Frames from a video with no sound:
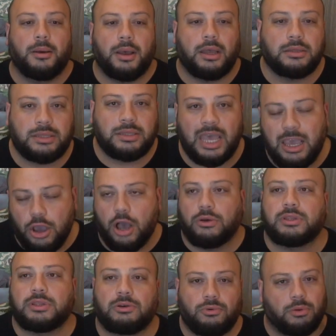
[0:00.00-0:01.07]
They
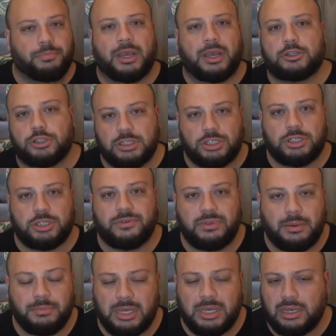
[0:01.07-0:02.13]
roll better initiative
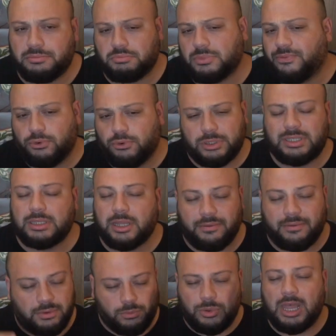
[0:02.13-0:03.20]
than me at 14th
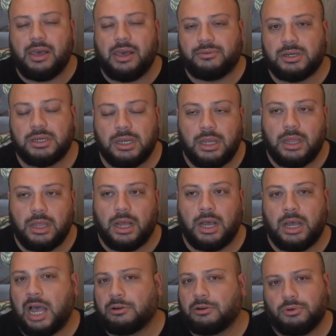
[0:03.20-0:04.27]
level, whatever.
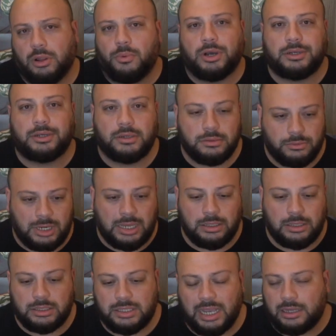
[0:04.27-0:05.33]
I roll a 1, right?
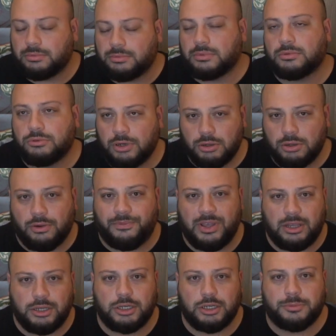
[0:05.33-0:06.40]
It's not critical
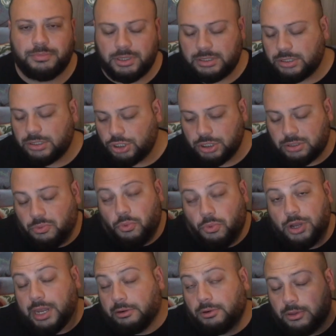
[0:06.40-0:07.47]
failure, but it's just the
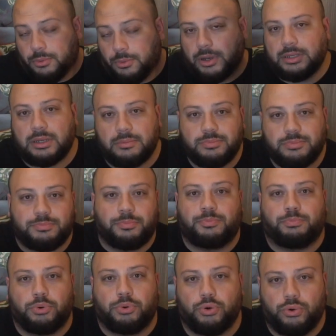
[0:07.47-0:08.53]
1. I rolled 1.
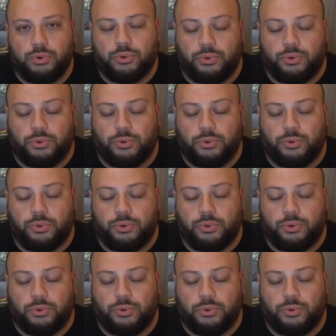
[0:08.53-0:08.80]
Boo.